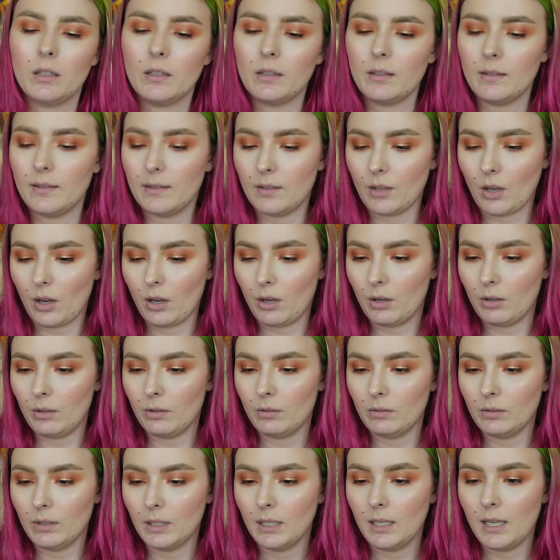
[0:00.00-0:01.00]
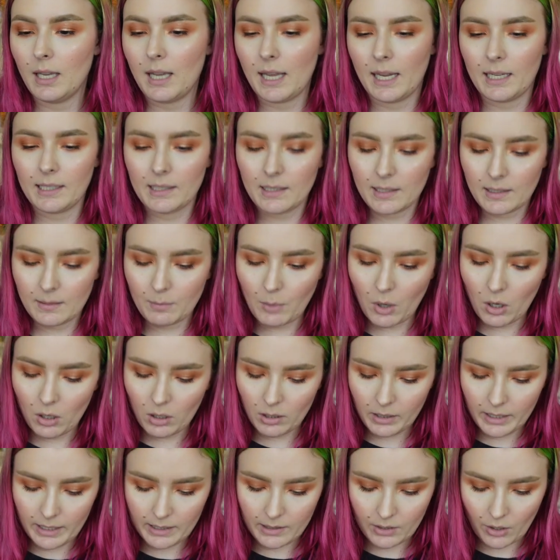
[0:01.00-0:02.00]
So it's
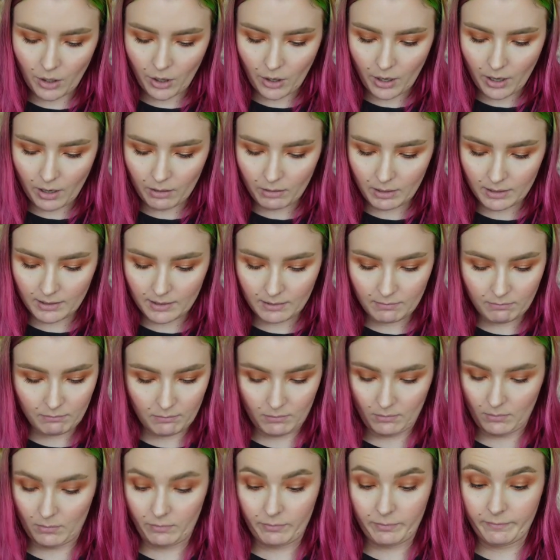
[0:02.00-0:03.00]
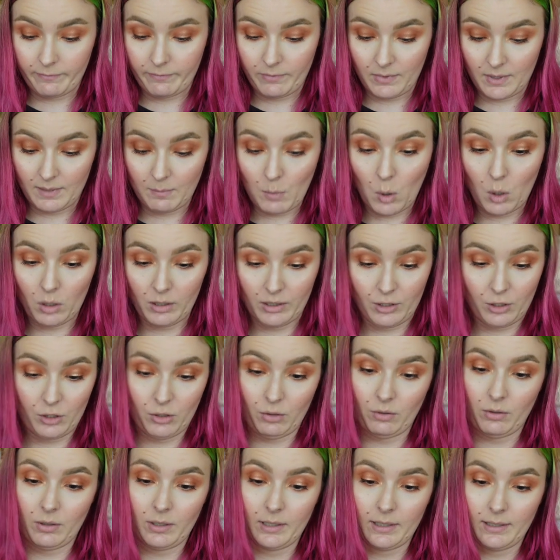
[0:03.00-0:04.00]
small, it's it's small and
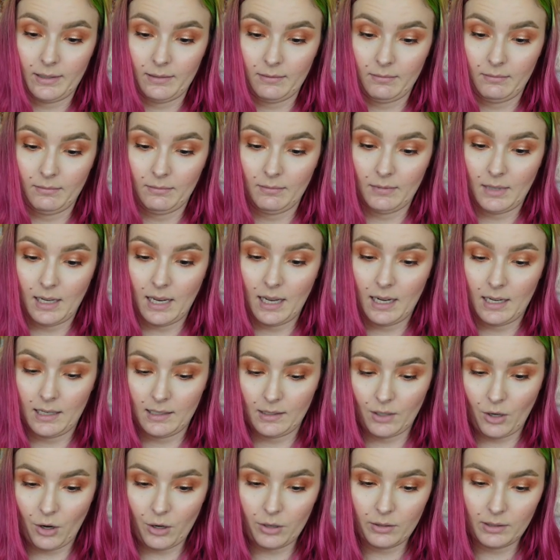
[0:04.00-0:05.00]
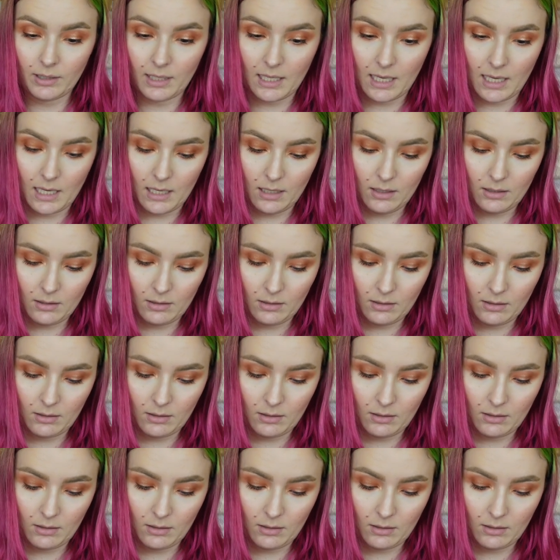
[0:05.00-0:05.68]
short it is only